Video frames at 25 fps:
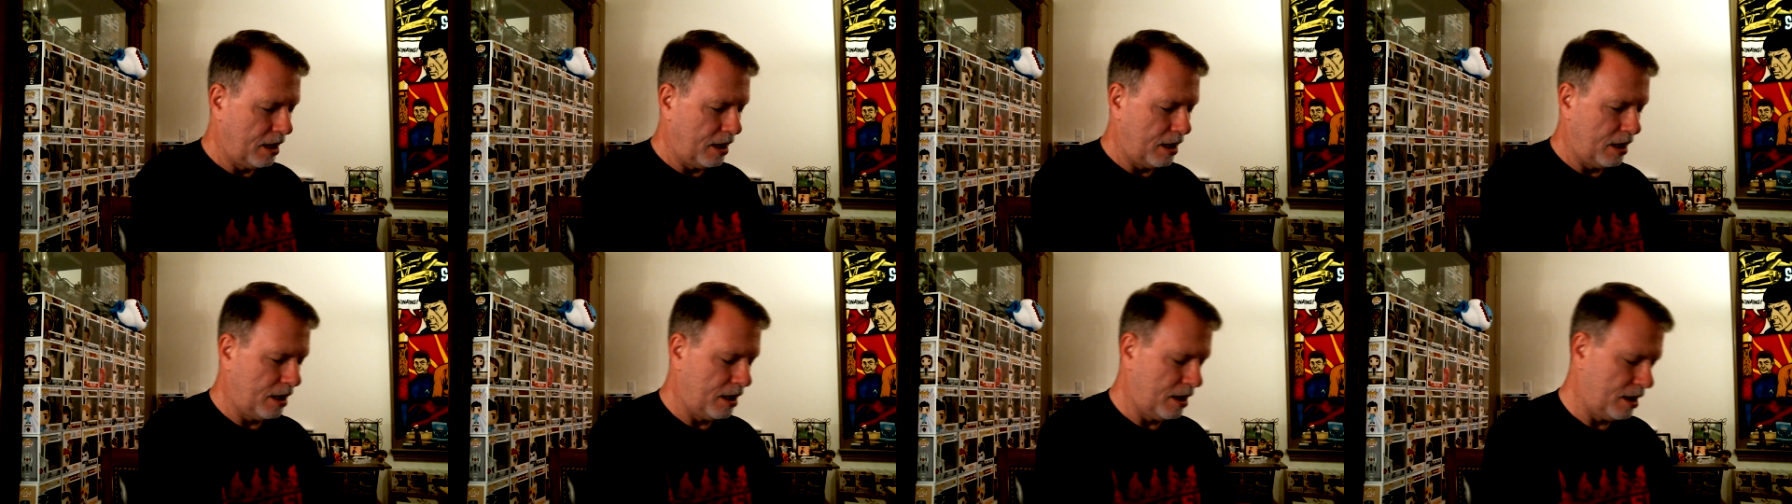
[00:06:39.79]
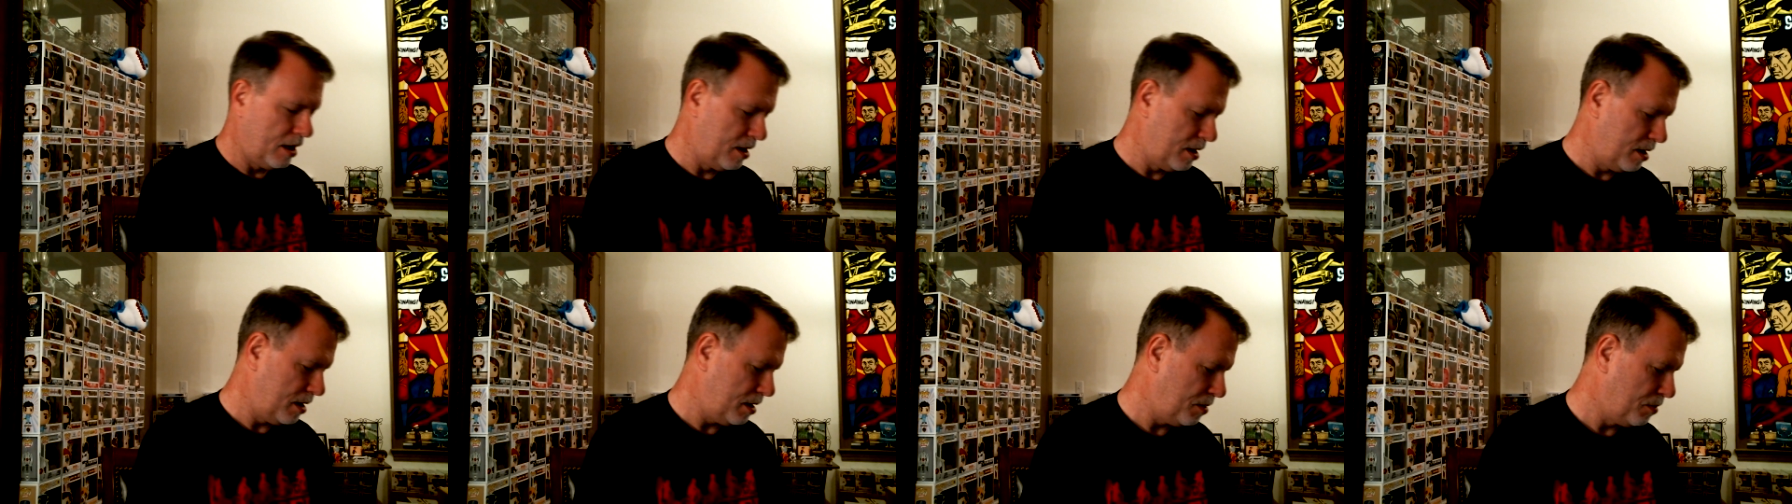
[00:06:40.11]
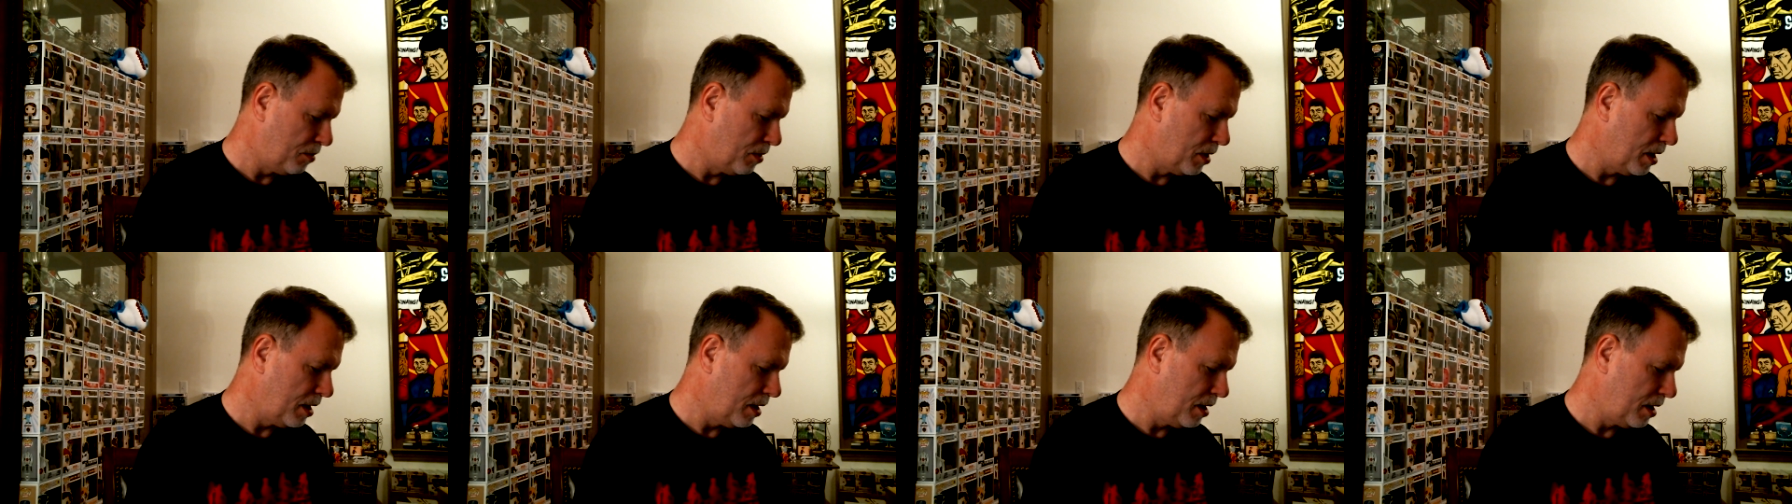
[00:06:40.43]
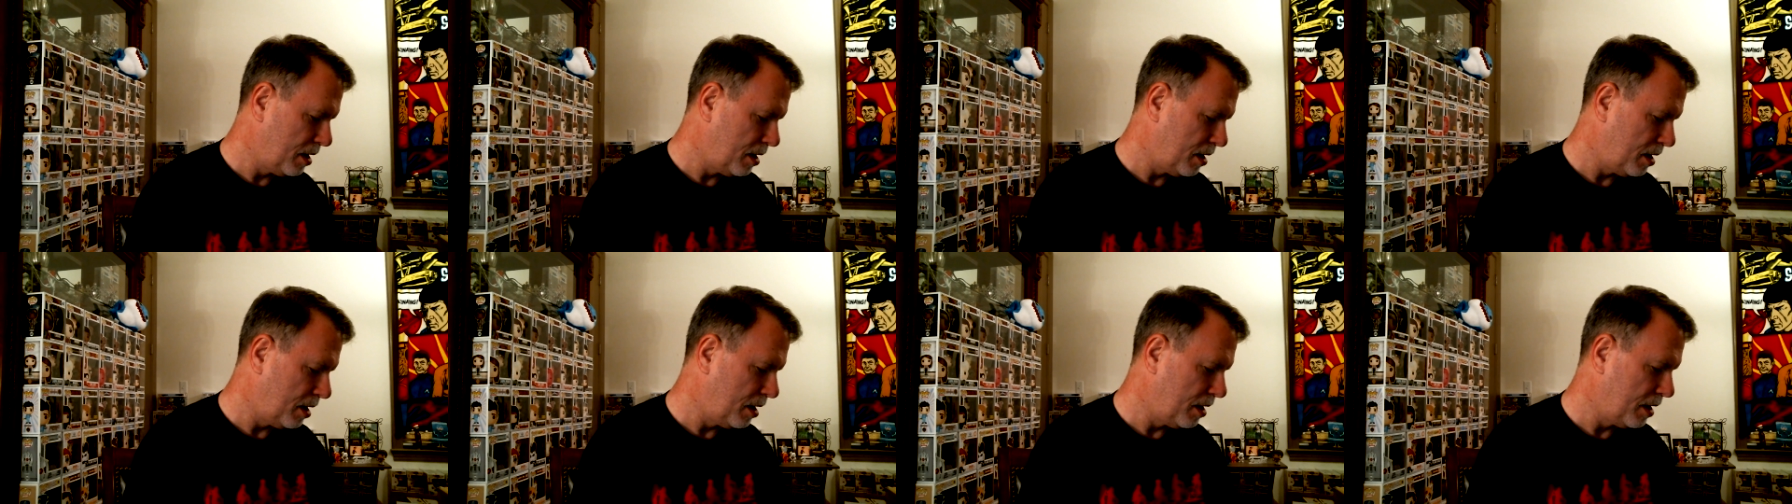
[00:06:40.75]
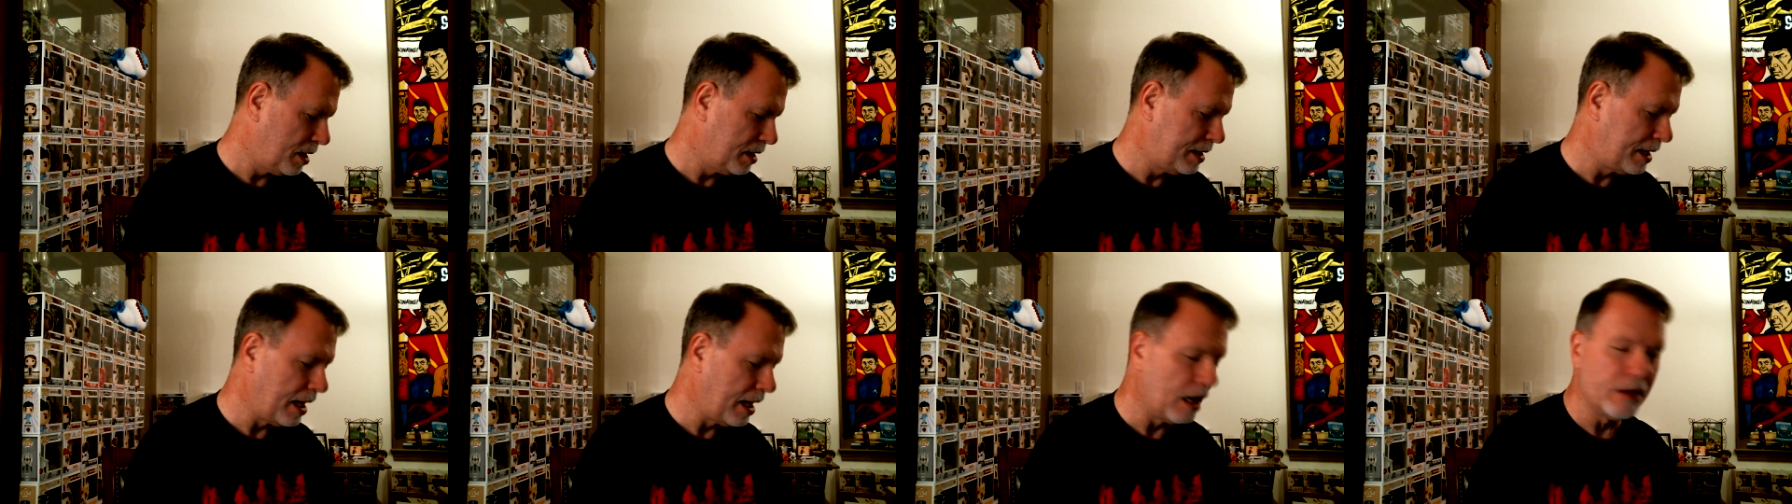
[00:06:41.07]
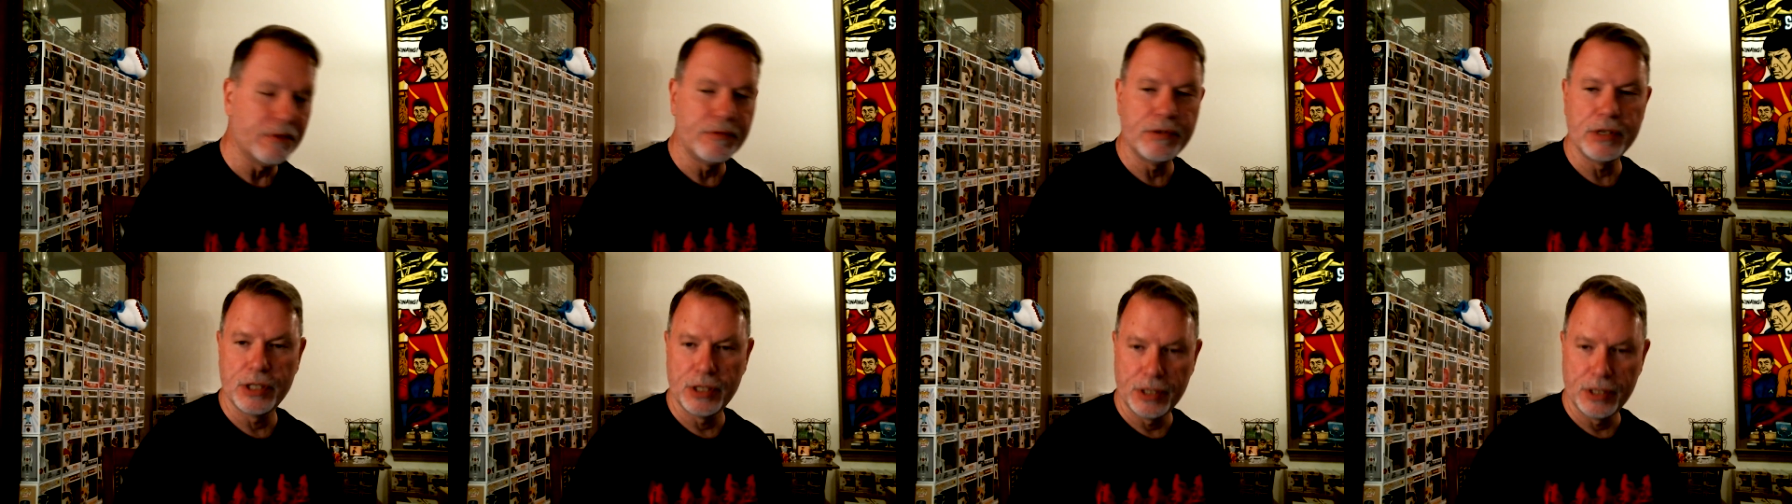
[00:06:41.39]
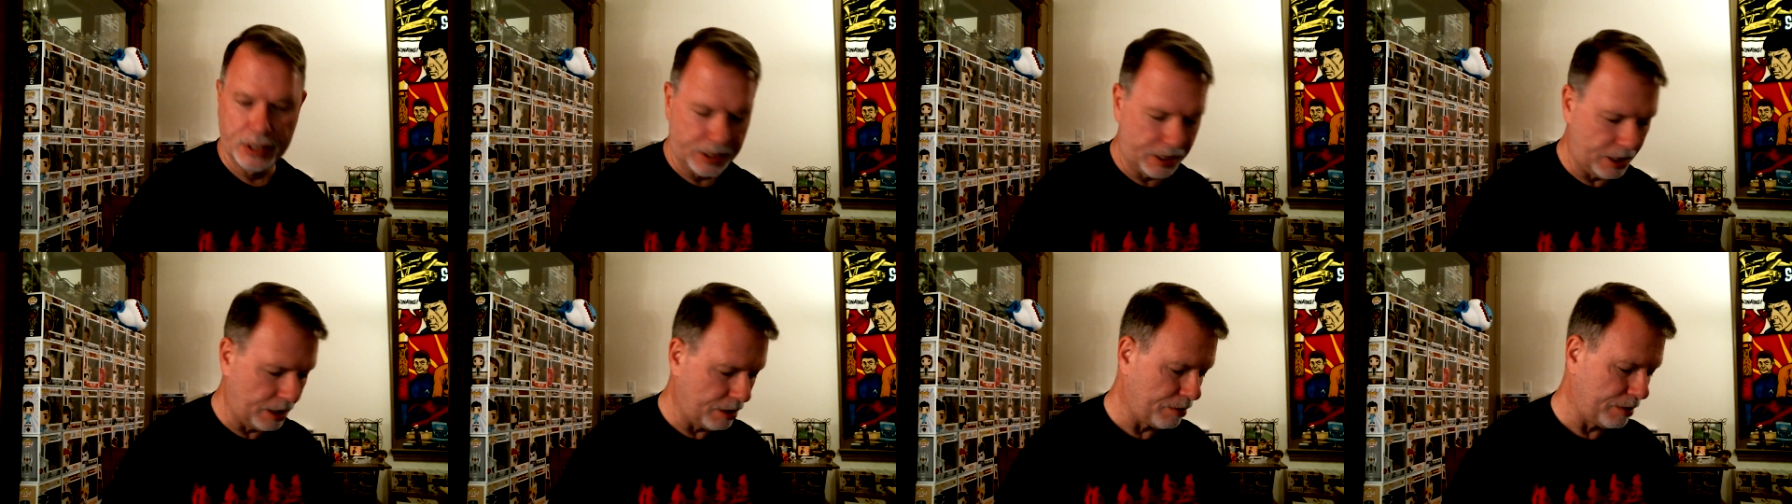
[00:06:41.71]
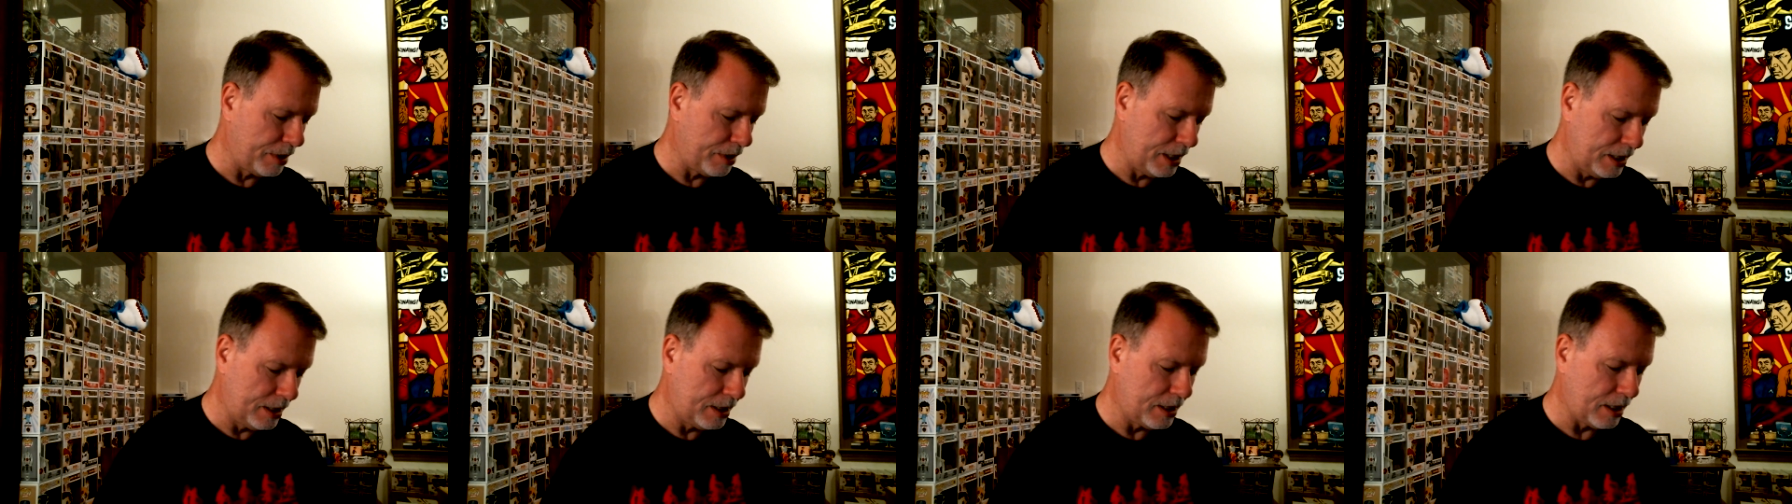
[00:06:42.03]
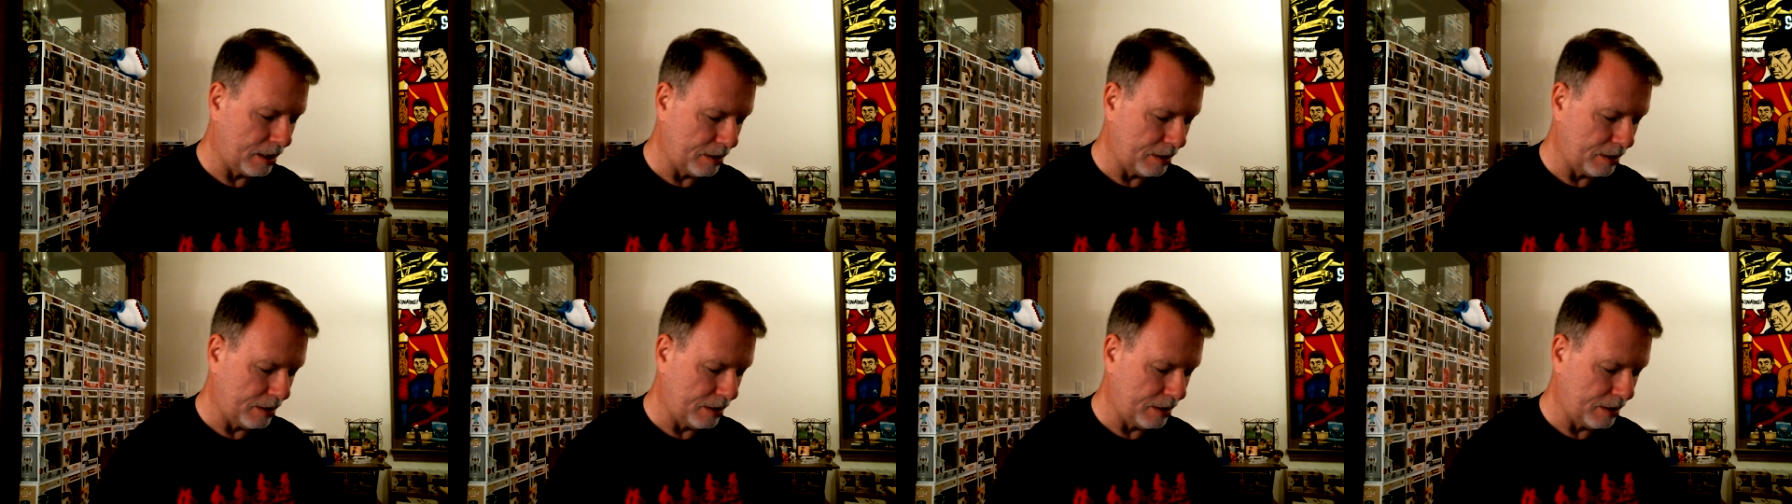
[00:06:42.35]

Uh, one of the other television series,